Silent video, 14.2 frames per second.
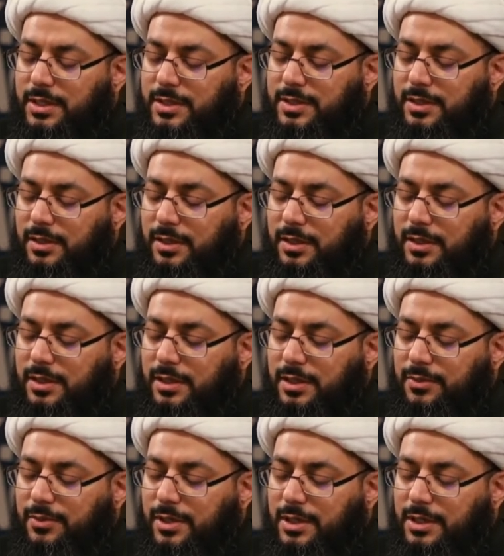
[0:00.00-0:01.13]
And it is
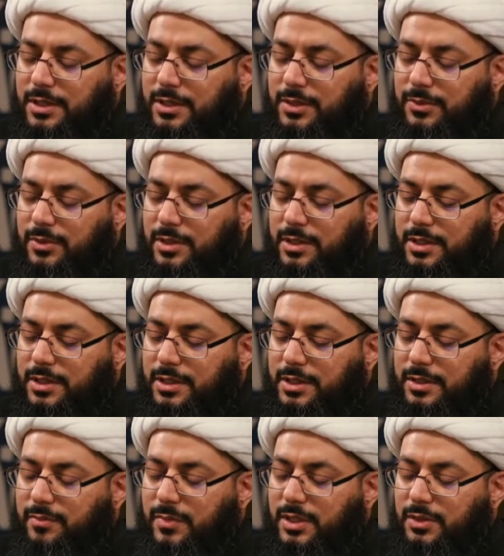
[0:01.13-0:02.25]
also the statements
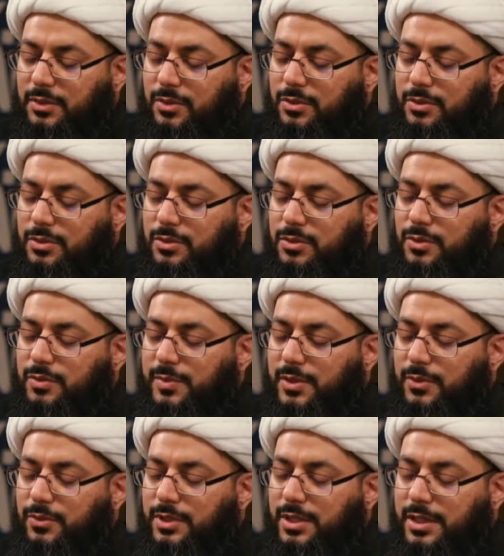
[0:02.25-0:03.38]
of the Prophet, peace
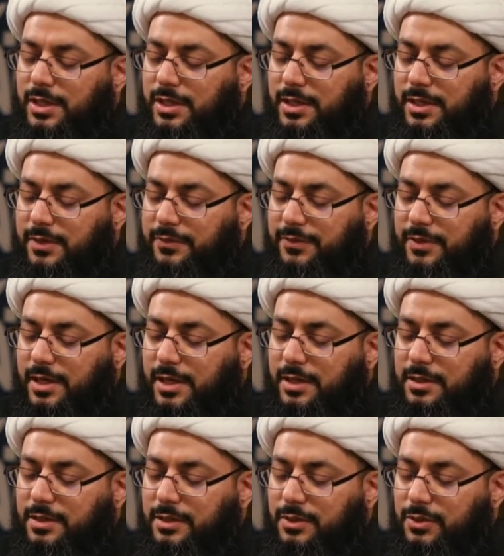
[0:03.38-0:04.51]
be upon him and his
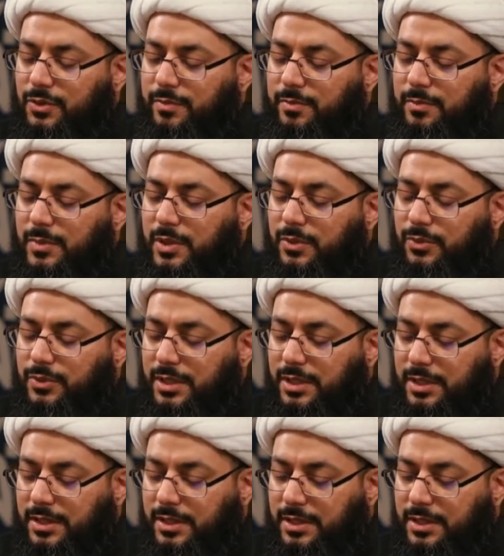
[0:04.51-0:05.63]
family, who
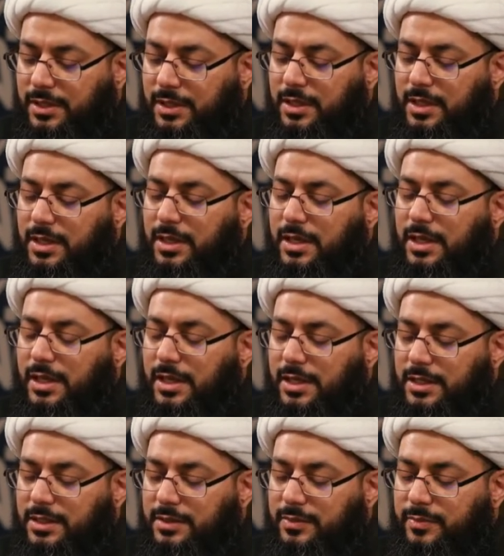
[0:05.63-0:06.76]
said,
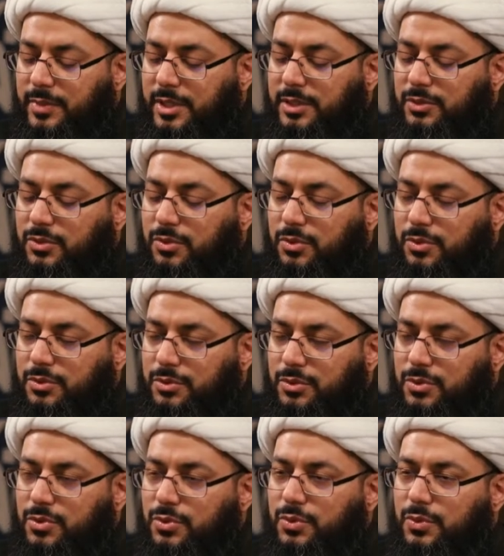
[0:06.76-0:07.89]
Those who I am their
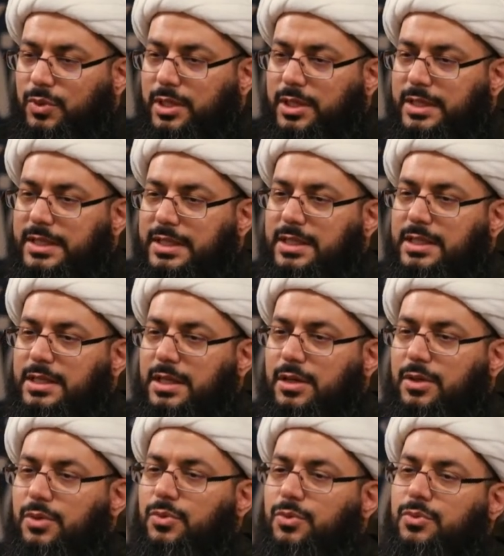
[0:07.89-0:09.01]
authority, Ali is their
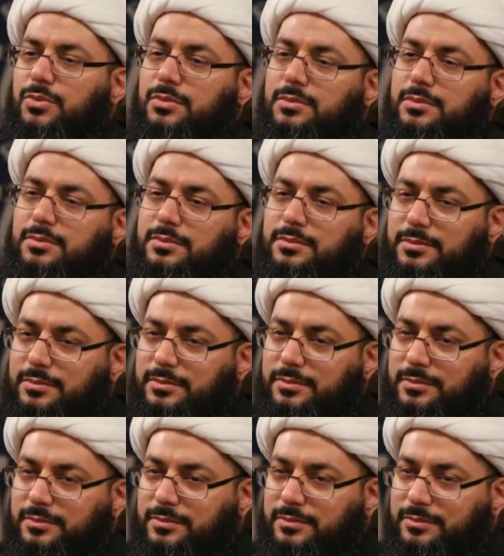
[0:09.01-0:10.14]
authority.
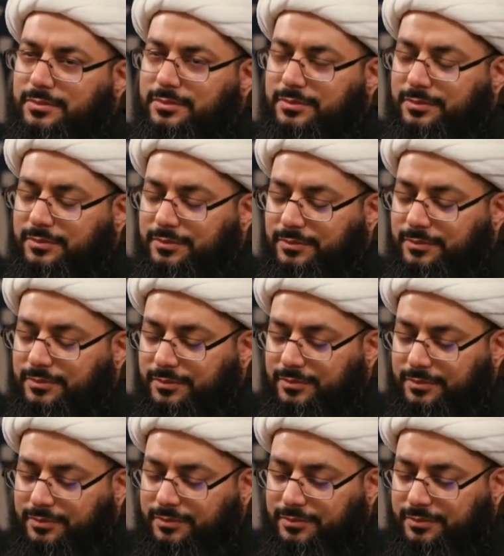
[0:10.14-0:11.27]
Meaning,
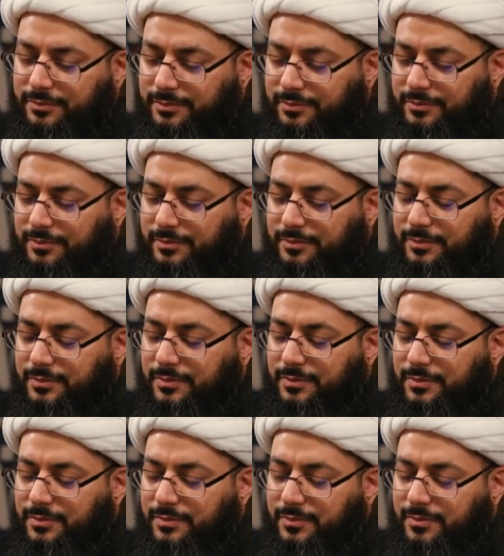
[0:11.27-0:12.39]
those who
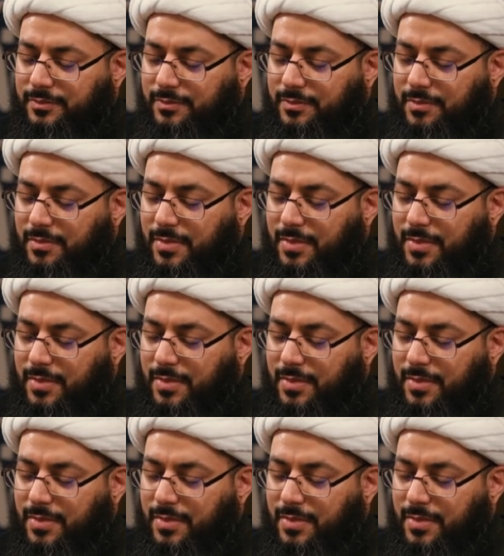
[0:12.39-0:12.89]
I led.